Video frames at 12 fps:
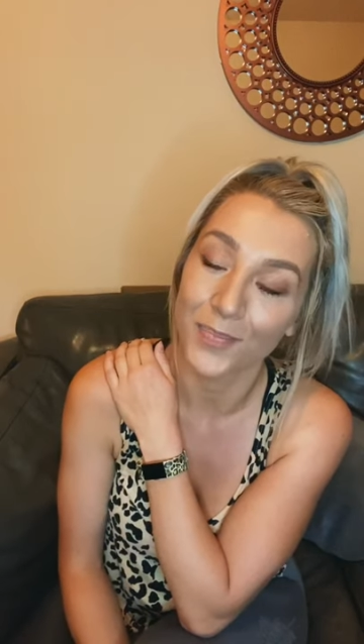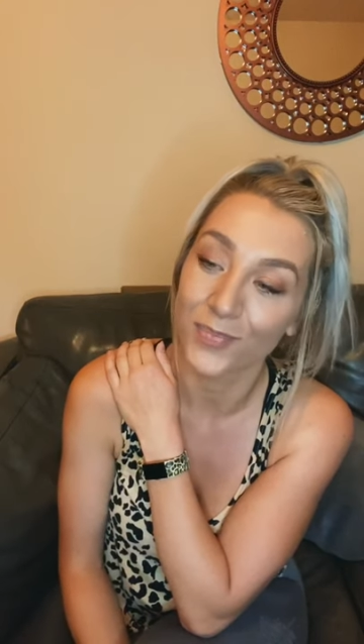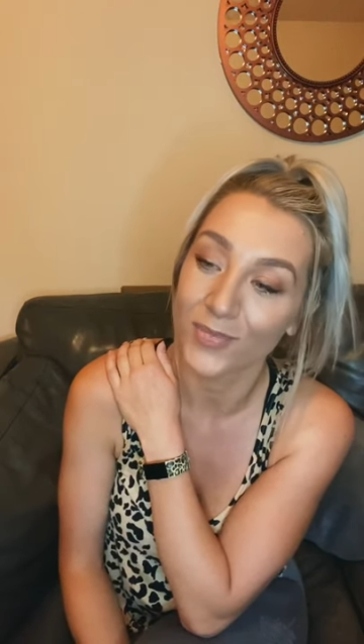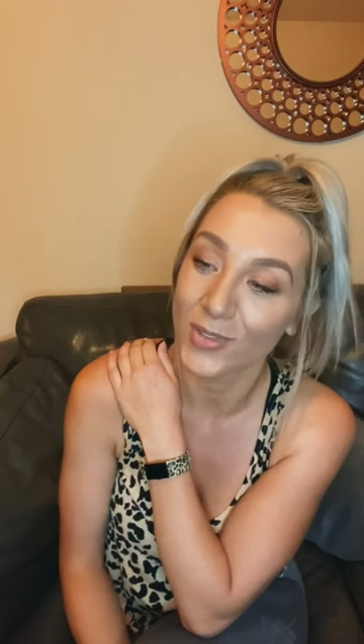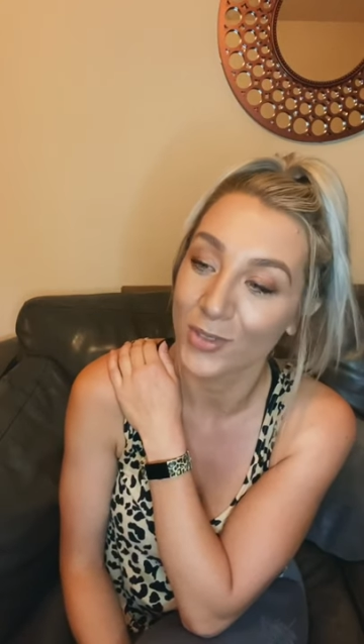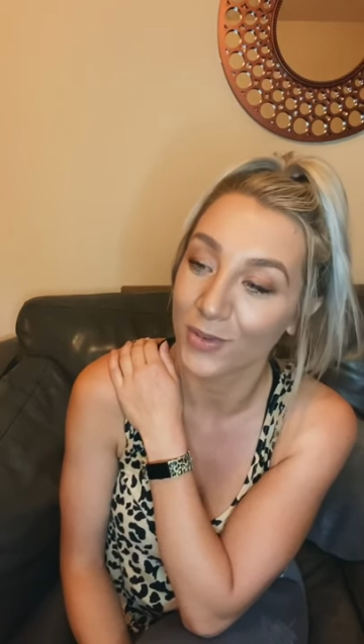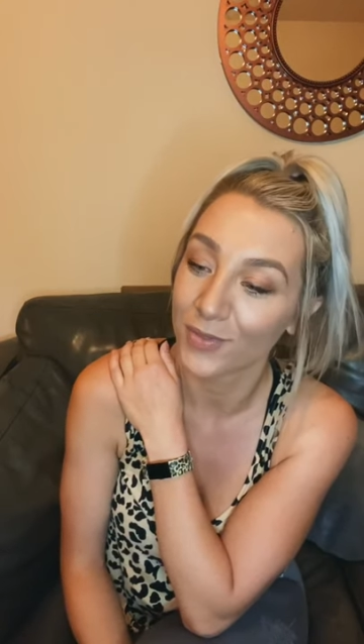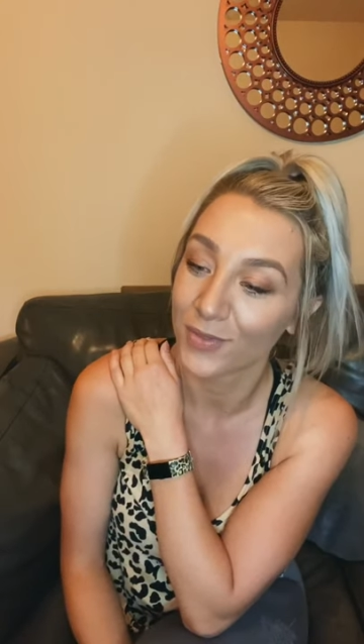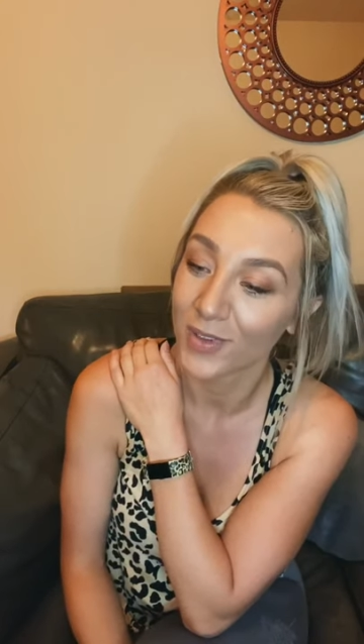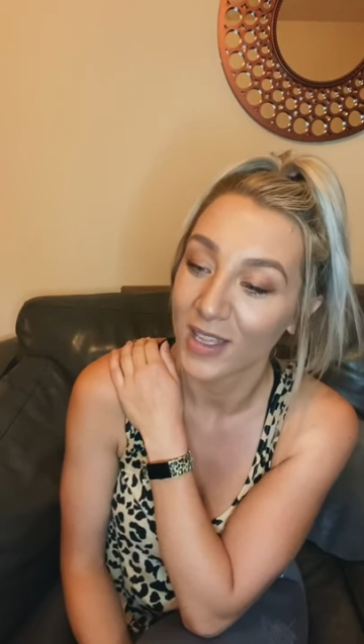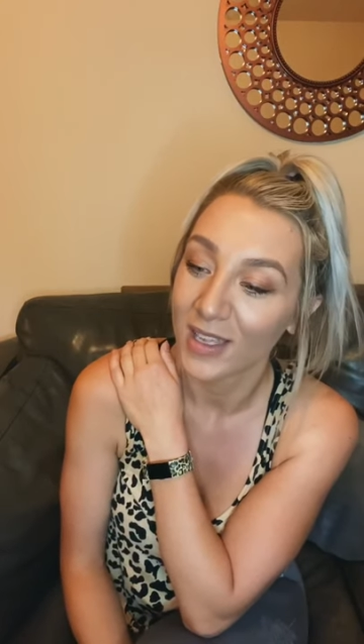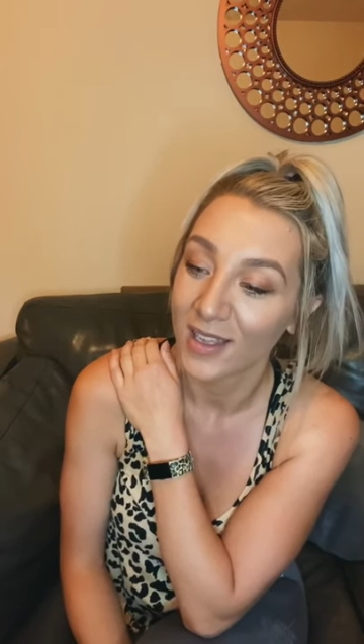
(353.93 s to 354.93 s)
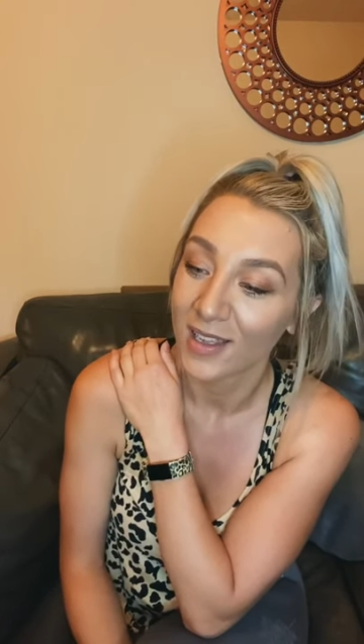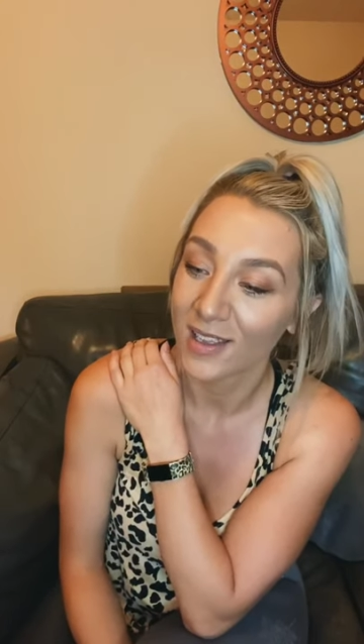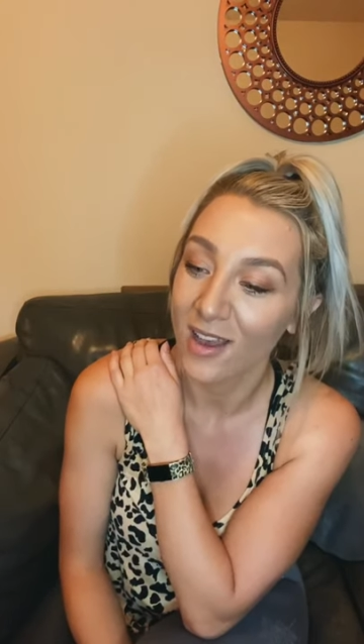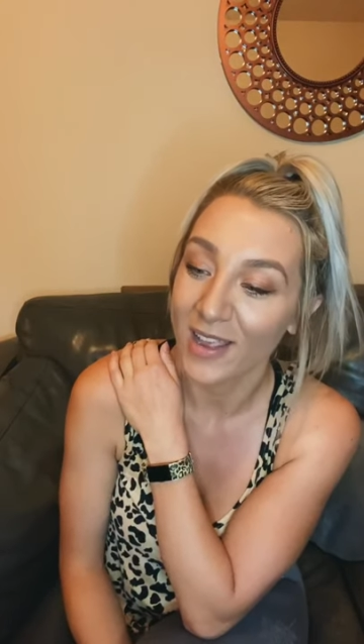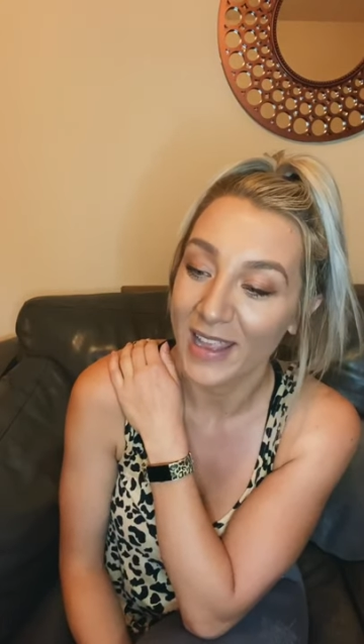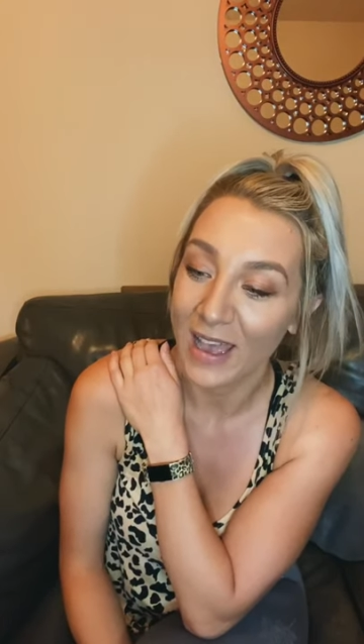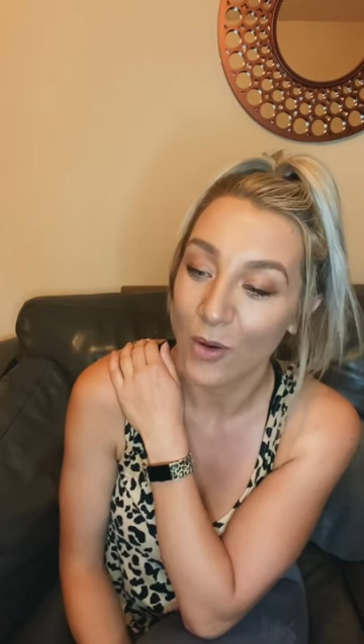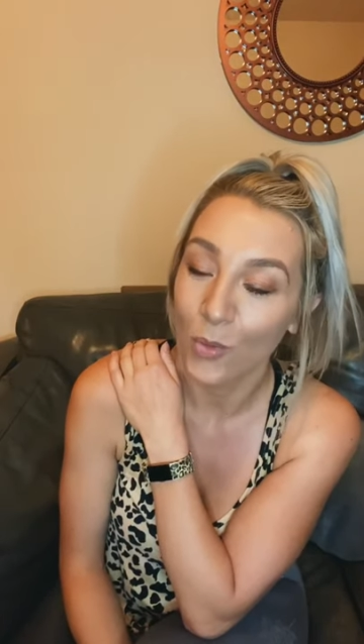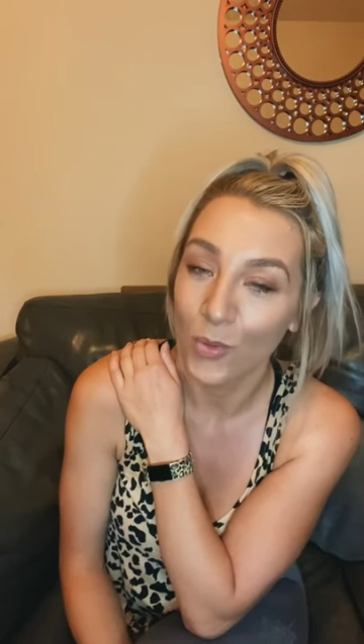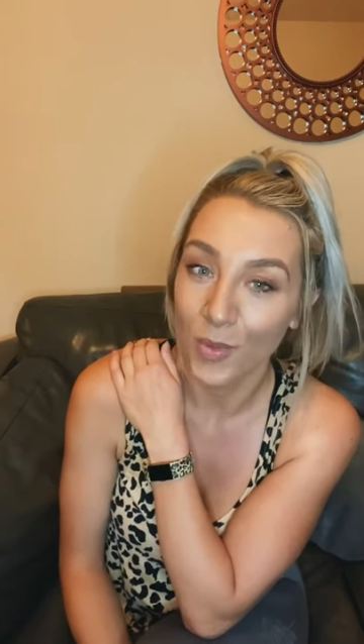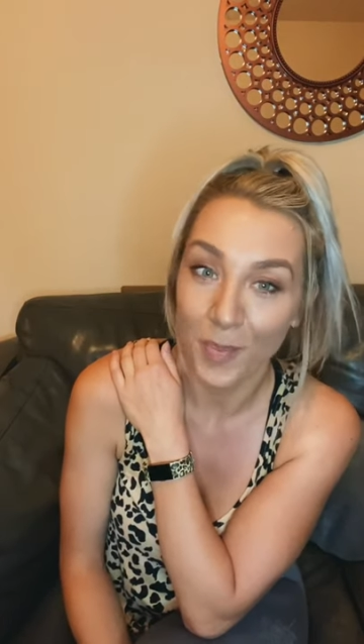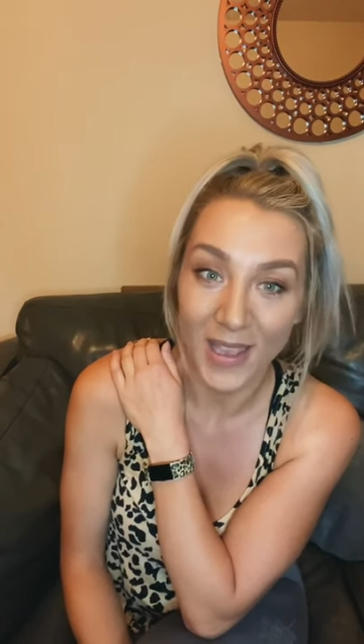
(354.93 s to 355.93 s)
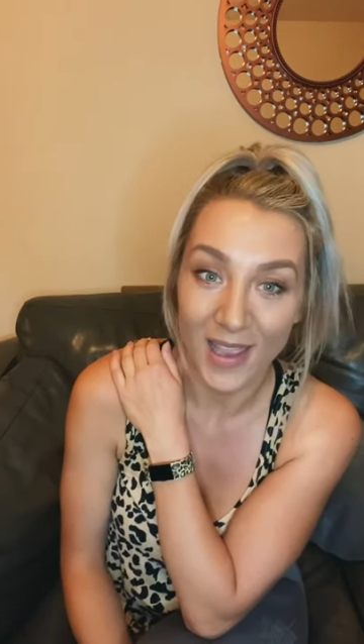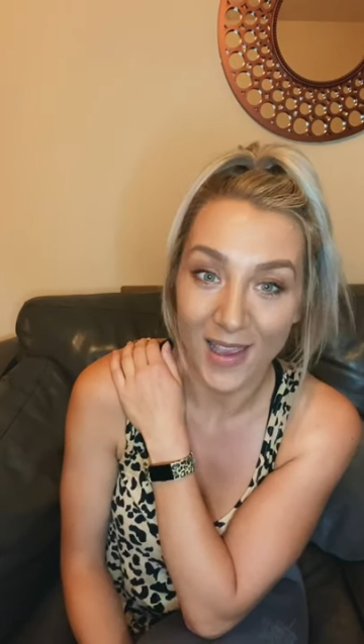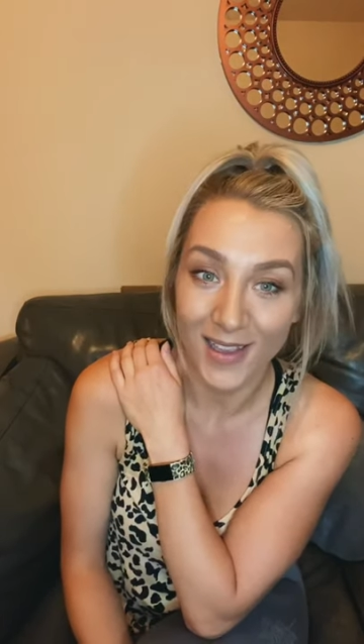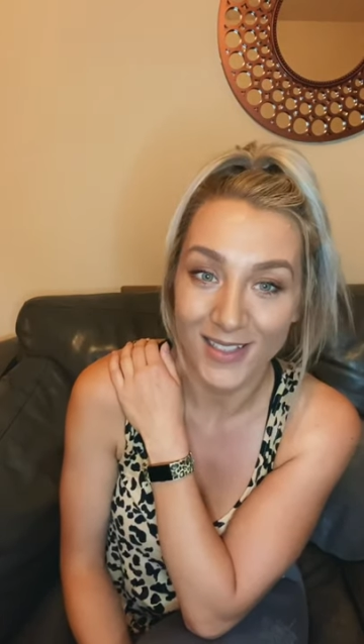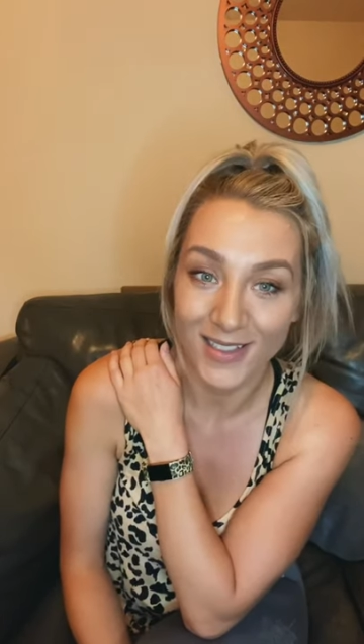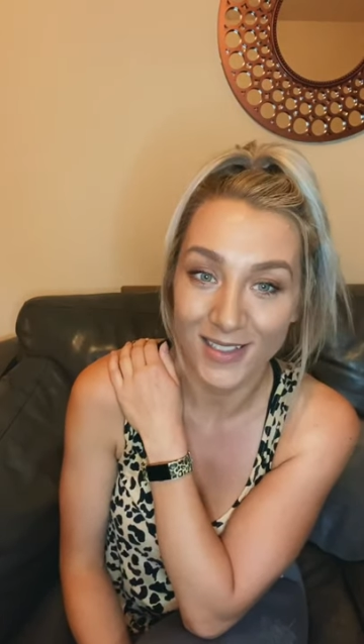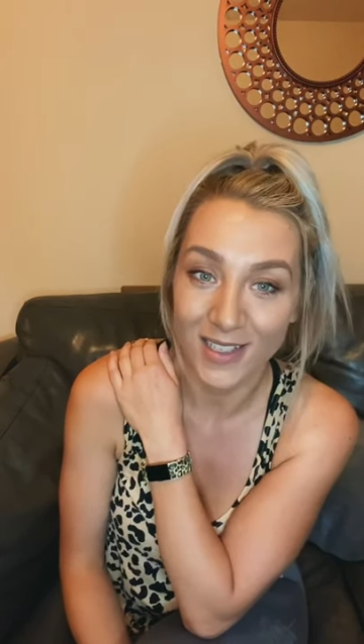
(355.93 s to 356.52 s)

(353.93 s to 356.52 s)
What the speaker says: sort of cutting out all the BS